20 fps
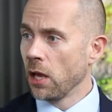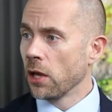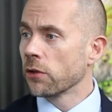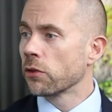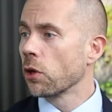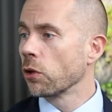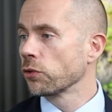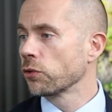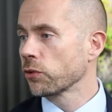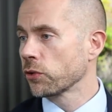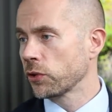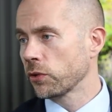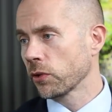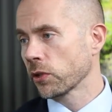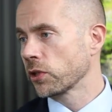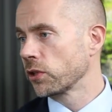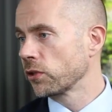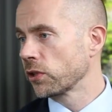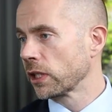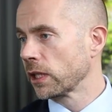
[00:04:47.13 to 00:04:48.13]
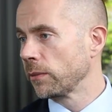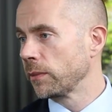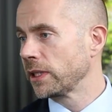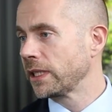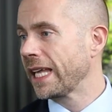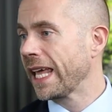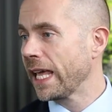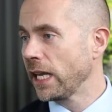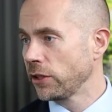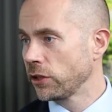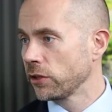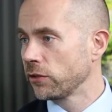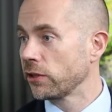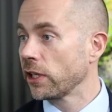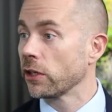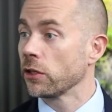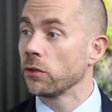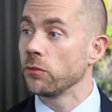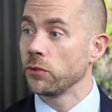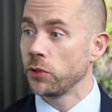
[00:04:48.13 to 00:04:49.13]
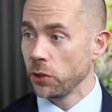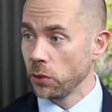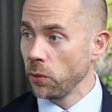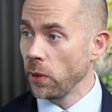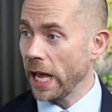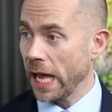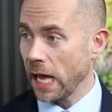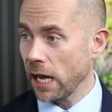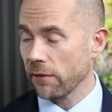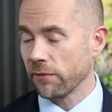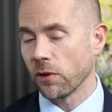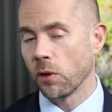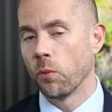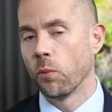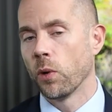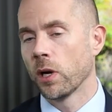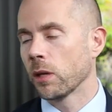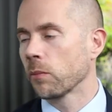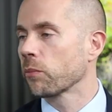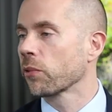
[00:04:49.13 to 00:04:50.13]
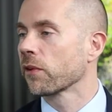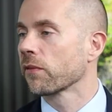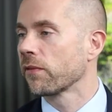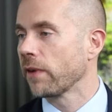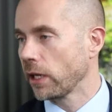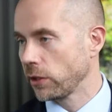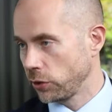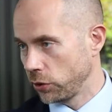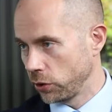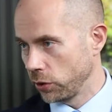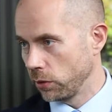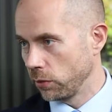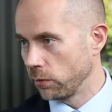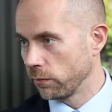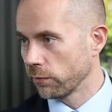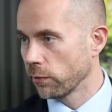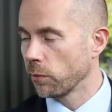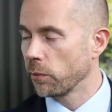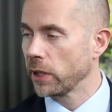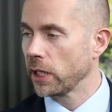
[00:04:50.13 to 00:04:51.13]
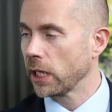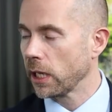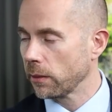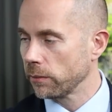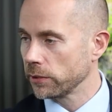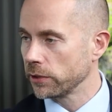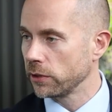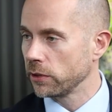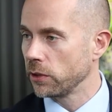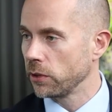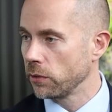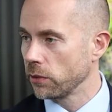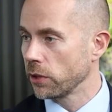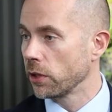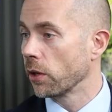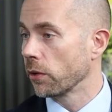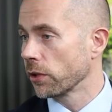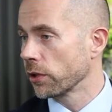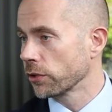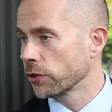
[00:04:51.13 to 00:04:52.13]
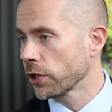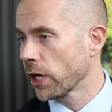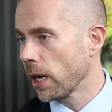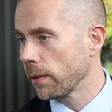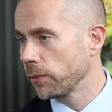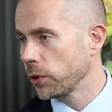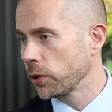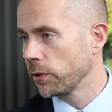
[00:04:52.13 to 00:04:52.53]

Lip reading: those restrictions and limitations that you do have wouldn't prevent you from being able to do, your job